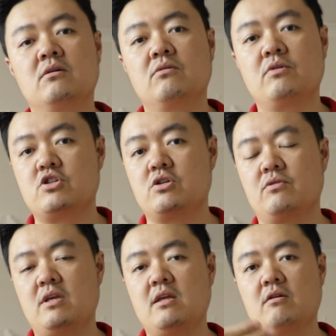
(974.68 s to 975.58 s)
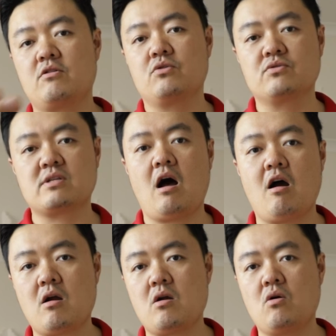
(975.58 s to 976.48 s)
which you either use
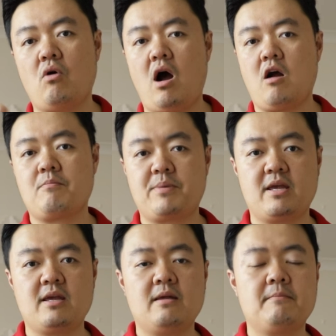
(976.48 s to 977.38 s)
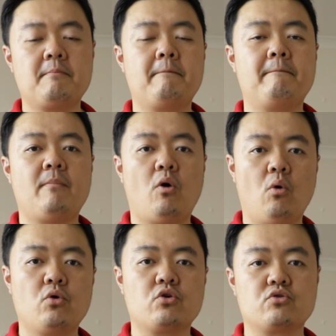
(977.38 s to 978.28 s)
R or RP,
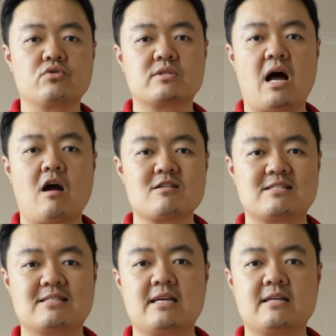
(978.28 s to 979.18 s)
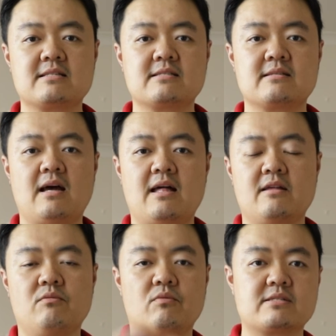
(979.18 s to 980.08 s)
or you use R6, and
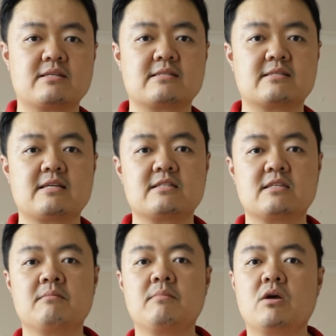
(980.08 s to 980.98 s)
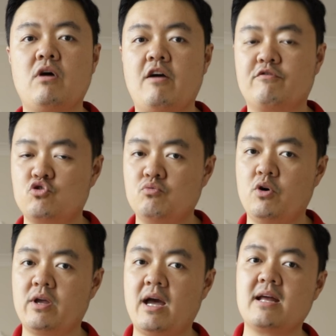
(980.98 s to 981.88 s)
then with this 16mm
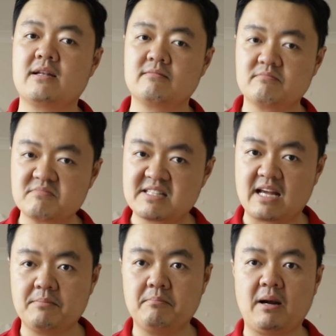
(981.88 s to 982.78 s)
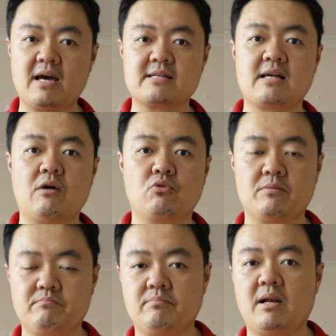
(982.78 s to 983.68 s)
f2.8 second place, I
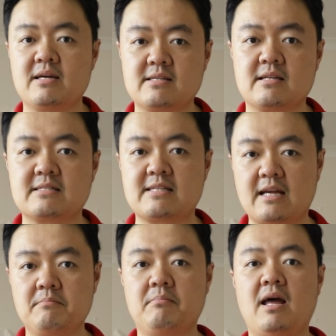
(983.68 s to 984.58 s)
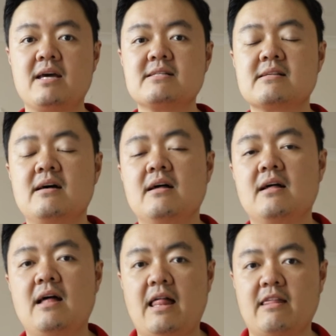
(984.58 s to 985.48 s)
would place it second place,
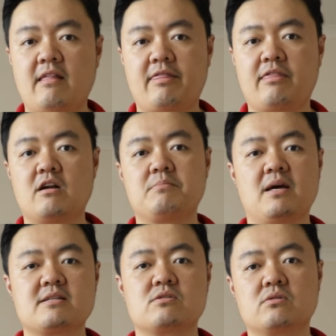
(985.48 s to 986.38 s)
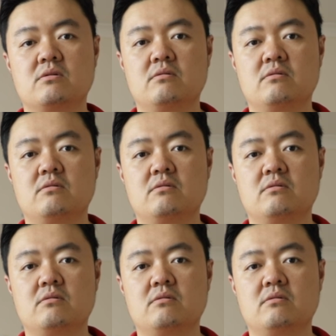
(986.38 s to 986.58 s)
and then the third place